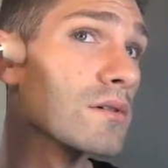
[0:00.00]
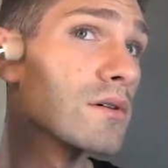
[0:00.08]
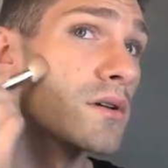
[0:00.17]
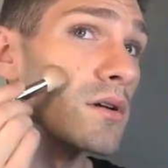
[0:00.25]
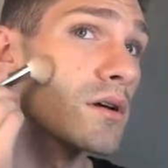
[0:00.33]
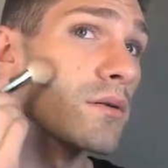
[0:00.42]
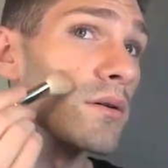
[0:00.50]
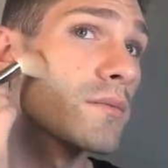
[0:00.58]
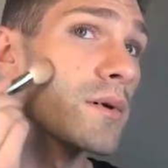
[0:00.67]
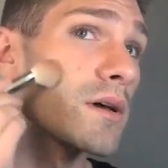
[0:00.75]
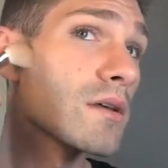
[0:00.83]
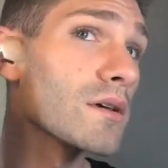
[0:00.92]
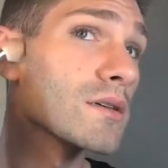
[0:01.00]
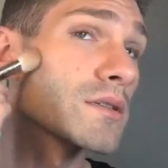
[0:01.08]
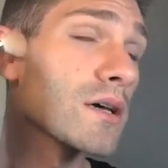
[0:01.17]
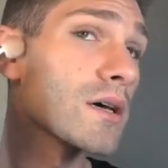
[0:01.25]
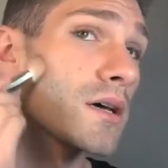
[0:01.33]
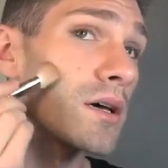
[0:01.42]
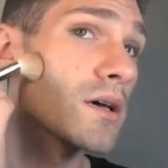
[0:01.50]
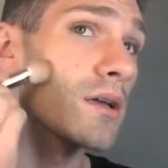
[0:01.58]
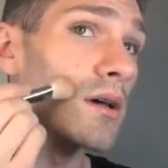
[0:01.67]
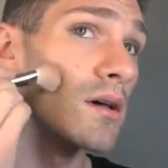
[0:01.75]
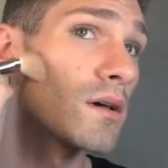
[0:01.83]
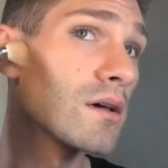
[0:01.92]
I'm gonna go to my other side
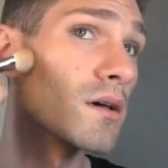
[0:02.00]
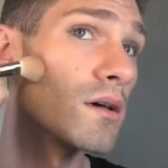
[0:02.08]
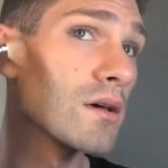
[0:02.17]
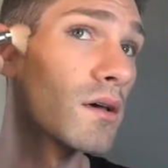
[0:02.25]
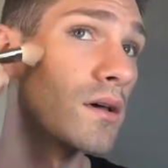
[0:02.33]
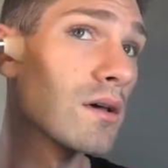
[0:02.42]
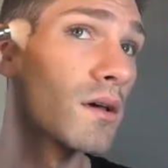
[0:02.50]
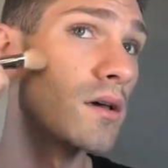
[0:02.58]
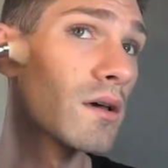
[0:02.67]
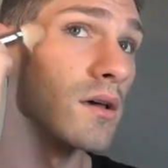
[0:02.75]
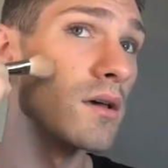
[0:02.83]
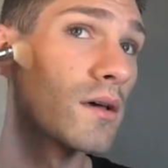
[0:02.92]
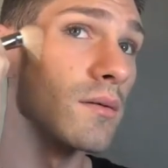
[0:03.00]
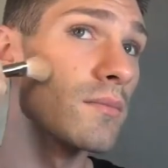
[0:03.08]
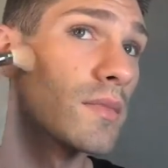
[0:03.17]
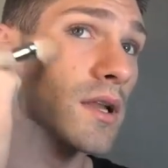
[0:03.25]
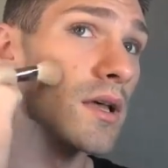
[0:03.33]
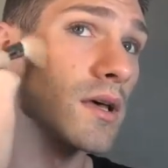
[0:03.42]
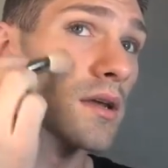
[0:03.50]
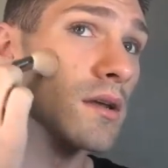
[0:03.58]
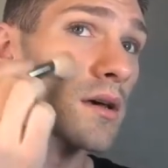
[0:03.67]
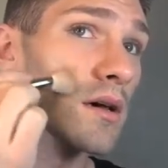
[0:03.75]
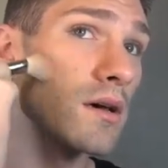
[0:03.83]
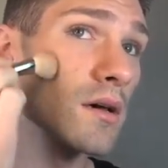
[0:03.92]
and blend
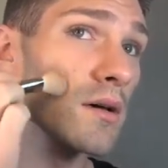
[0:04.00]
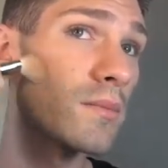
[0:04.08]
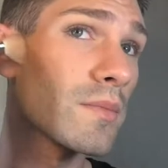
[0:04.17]
up.